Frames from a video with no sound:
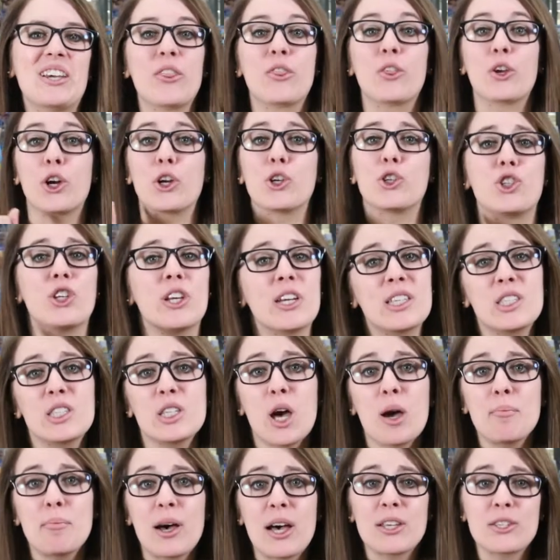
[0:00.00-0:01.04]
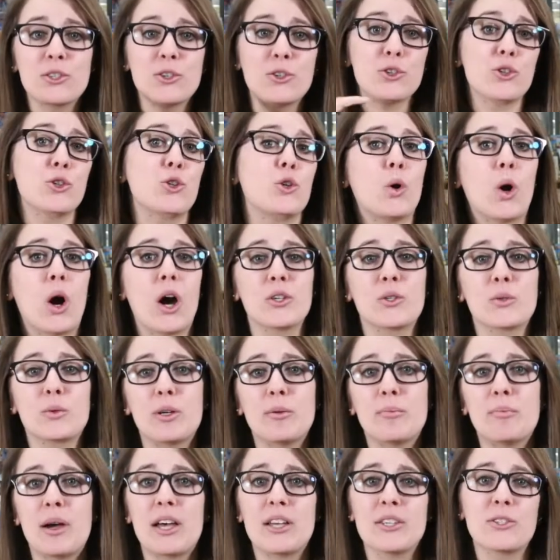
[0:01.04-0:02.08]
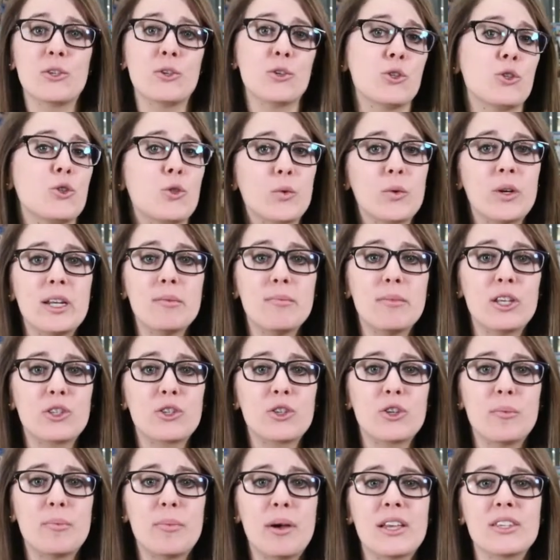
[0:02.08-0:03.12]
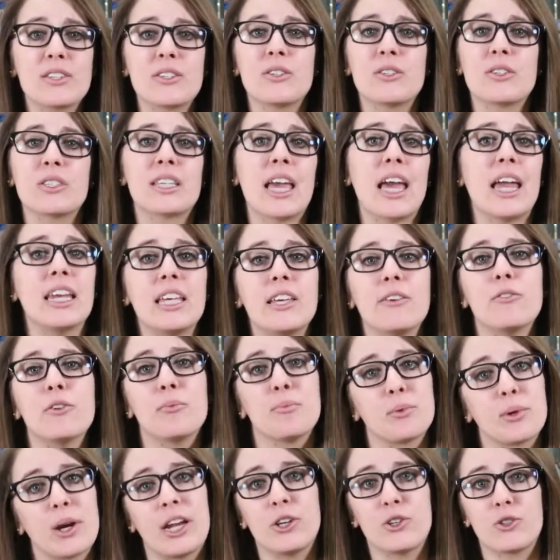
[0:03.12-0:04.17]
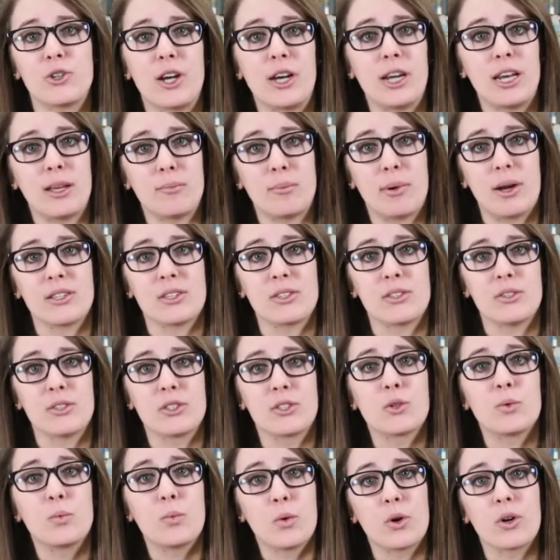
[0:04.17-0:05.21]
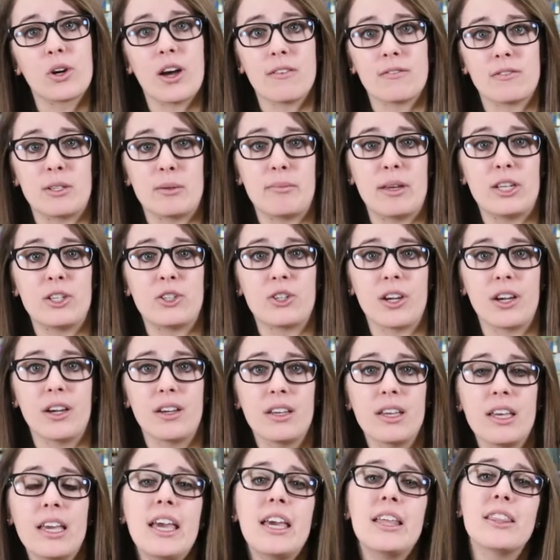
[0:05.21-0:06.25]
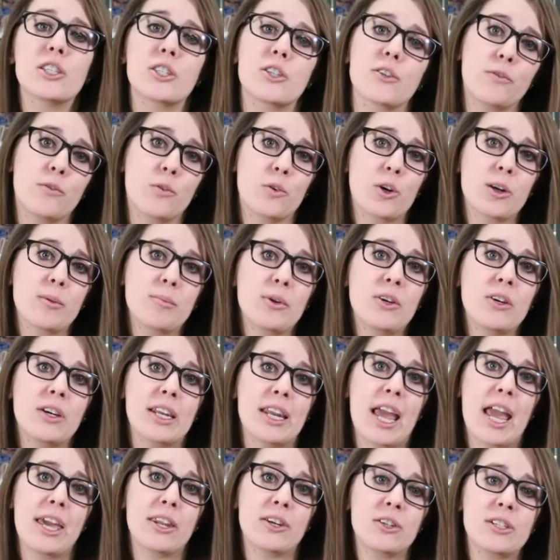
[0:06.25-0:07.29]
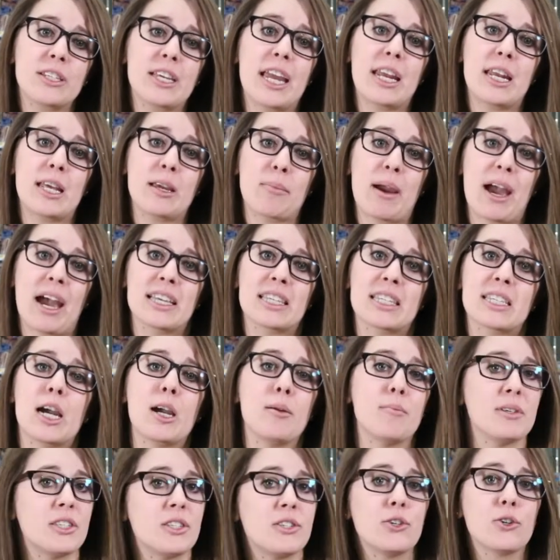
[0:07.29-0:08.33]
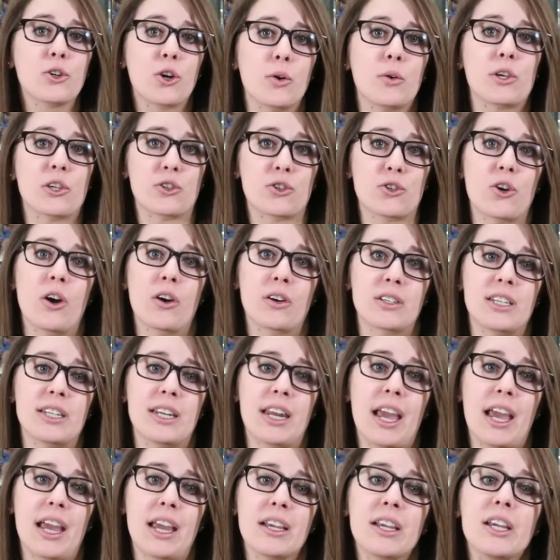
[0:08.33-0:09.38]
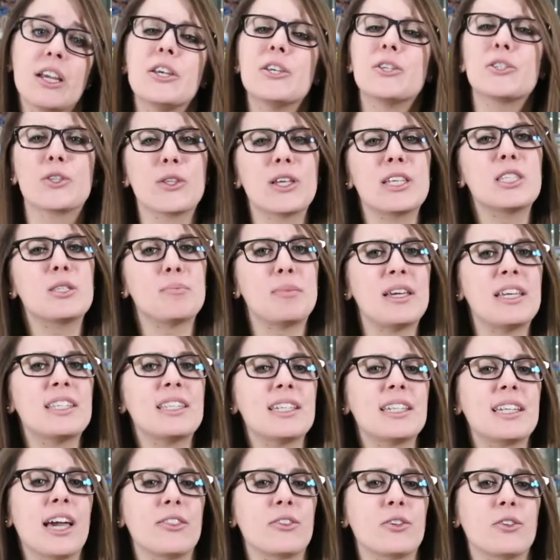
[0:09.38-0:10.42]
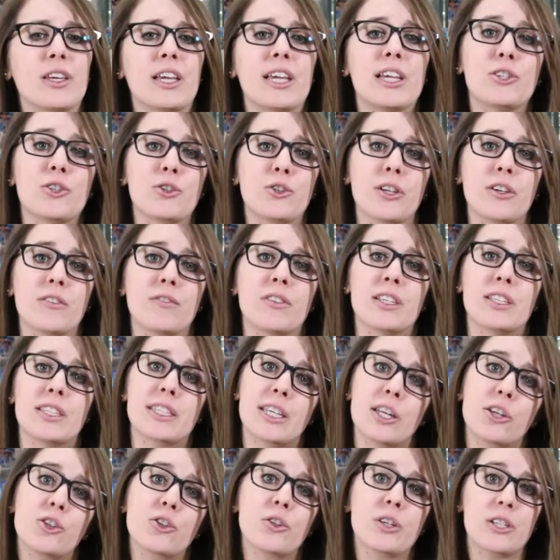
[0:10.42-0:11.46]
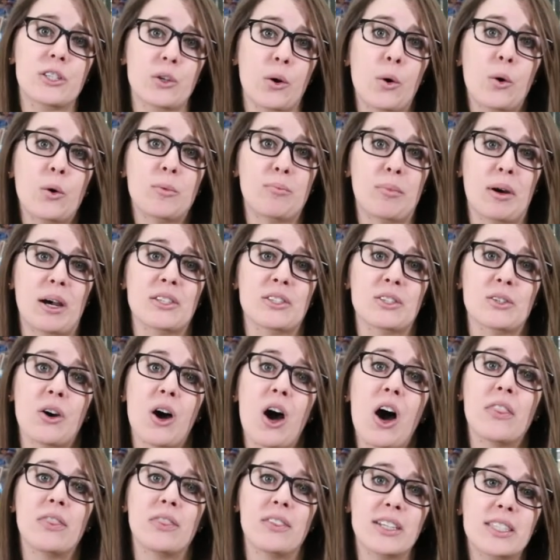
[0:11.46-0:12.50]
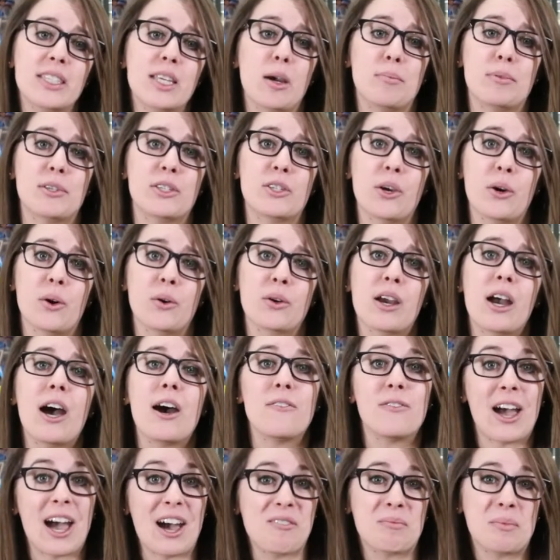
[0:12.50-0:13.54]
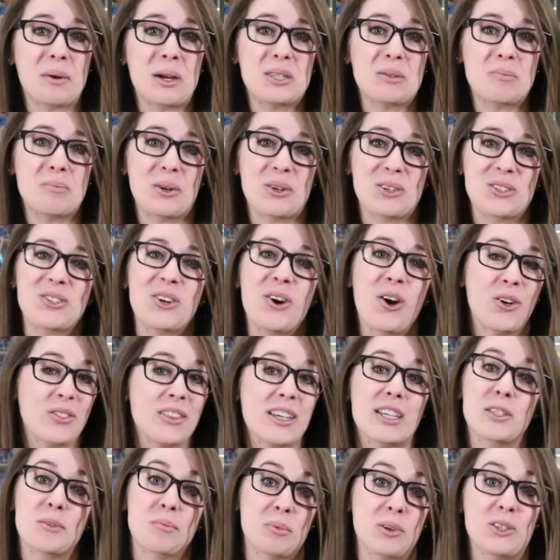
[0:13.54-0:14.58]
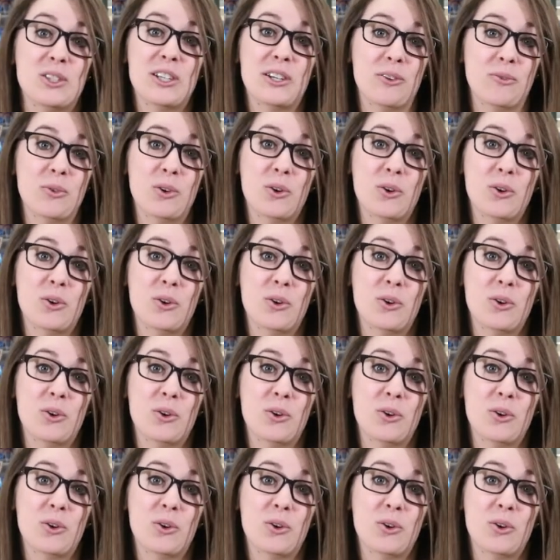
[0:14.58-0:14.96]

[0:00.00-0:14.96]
There are jigsaw puzzles, crossword puzzles, three-dimensional puzzles, and even brain training puzzles to ward off dementia. This affordable and entertaining pastime is still going strong today. So let's piece together the history of this centuries-old puzzle on this episode of Half Price Books, All Things Printed and